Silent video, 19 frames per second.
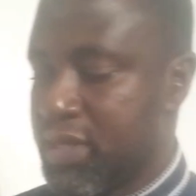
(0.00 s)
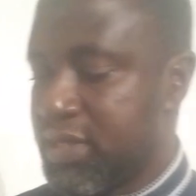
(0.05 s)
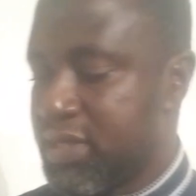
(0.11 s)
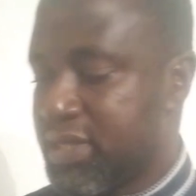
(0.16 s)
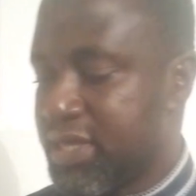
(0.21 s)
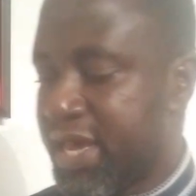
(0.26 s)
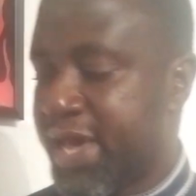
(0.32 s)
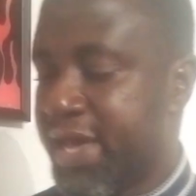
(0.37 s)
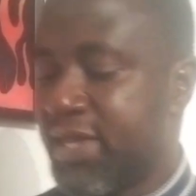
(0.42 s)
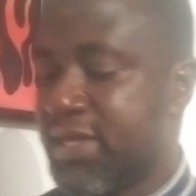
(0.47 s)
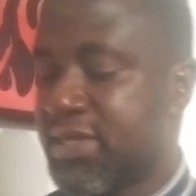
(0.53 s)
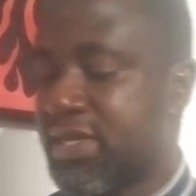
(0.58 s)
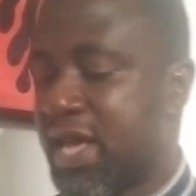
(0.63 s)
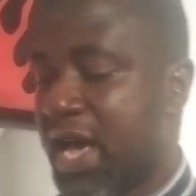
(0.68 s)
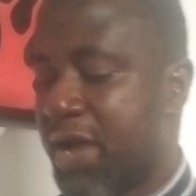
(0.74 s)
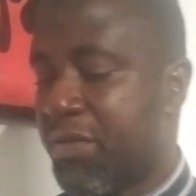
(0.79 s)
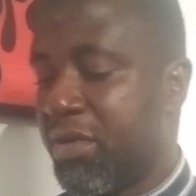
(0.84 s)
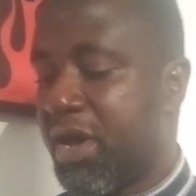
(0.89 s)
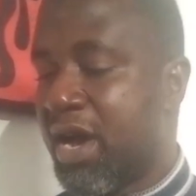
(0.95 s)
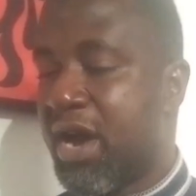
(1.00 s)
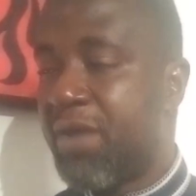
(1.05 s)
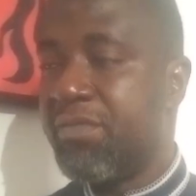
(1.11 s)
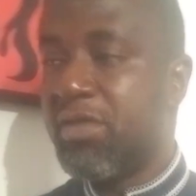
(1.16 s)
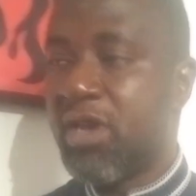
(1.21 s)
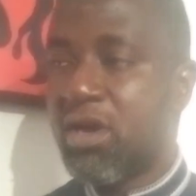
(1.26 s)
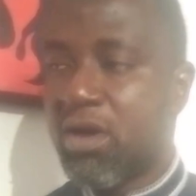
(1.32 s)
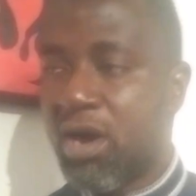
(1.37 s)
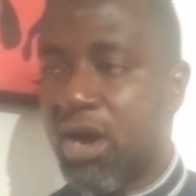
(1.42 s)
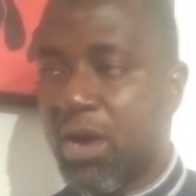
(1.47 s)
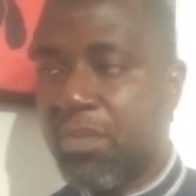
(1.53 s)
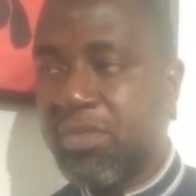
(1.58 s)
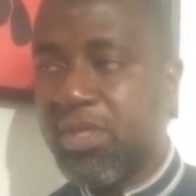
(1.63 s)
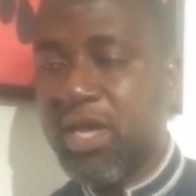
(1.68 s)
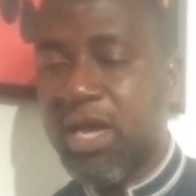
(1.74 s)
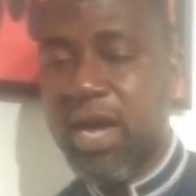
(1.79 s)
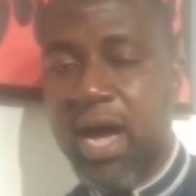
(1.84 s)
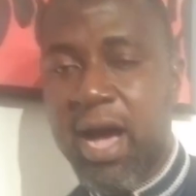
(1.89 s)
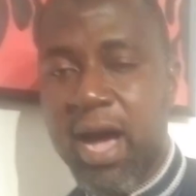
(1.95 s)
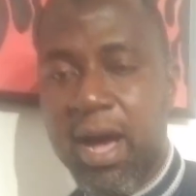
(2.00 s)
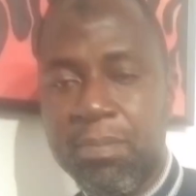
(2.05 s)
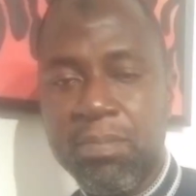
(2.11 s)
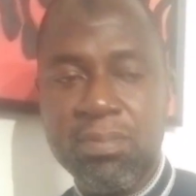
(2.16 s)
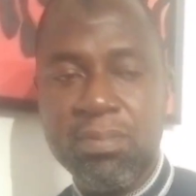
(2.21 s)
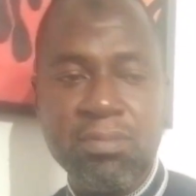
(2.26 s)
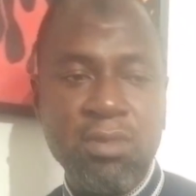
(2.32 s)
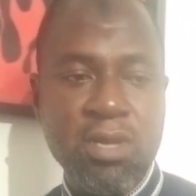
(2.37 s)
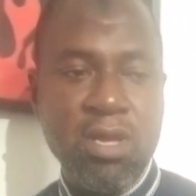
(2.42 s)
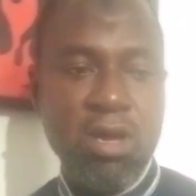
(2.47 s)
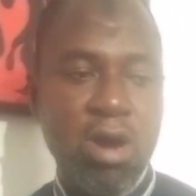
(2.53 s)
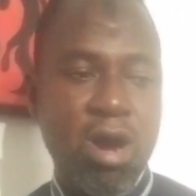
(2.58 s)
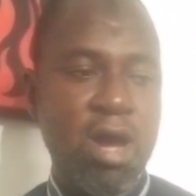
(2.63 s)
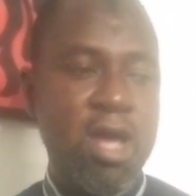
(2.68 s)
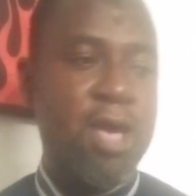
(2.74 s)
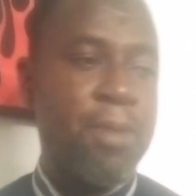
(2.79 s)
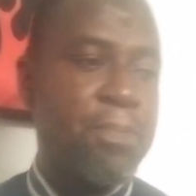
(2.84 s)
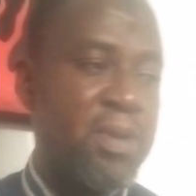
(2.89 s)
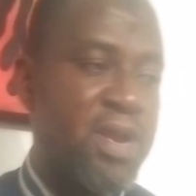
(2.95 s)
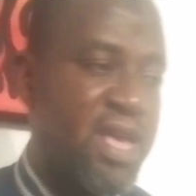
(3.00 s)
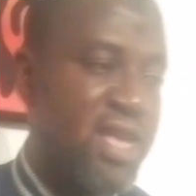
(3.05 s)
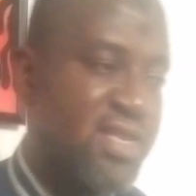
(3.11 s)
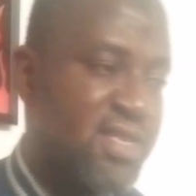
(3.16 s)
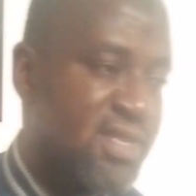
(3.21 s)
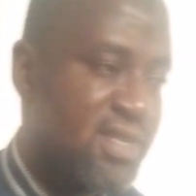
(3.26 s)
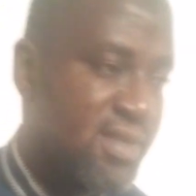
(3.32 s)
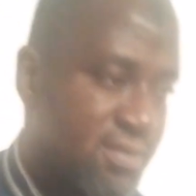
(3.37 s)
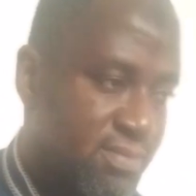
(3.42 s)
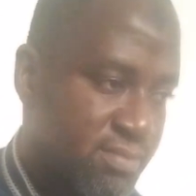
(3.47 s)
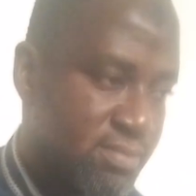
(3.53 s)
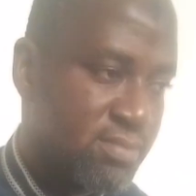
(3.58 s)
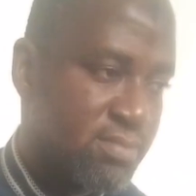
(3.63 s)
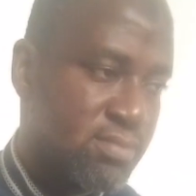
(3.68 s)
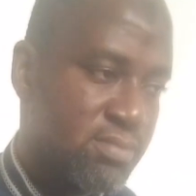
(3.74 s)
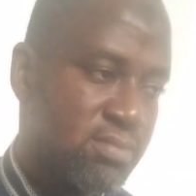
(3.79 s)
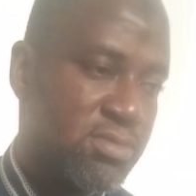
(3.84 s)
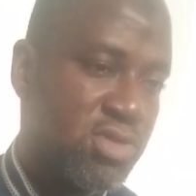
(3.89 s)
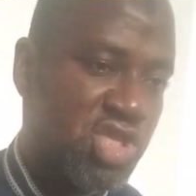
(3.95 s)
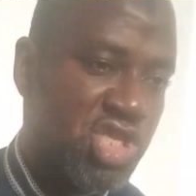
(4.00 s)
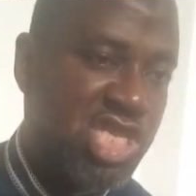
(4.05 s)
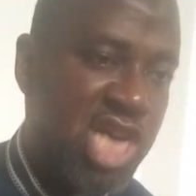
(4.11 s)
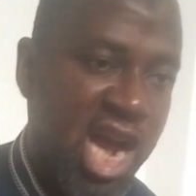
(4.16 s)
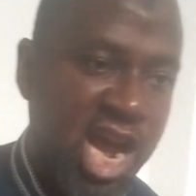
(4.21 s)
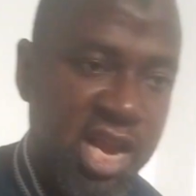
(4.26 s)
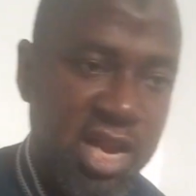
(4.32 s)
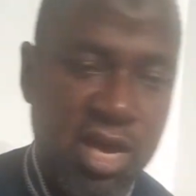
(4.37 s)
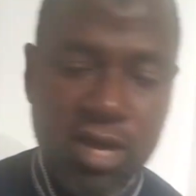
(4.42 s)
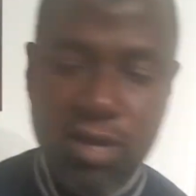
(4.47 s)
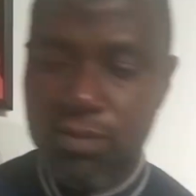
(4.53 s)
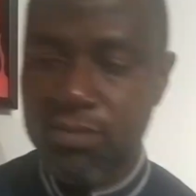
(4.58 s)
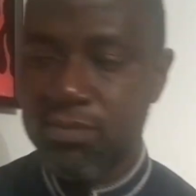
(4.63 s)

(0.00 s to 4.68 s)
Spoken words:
Things like we have the cup, the cap, or a place. China,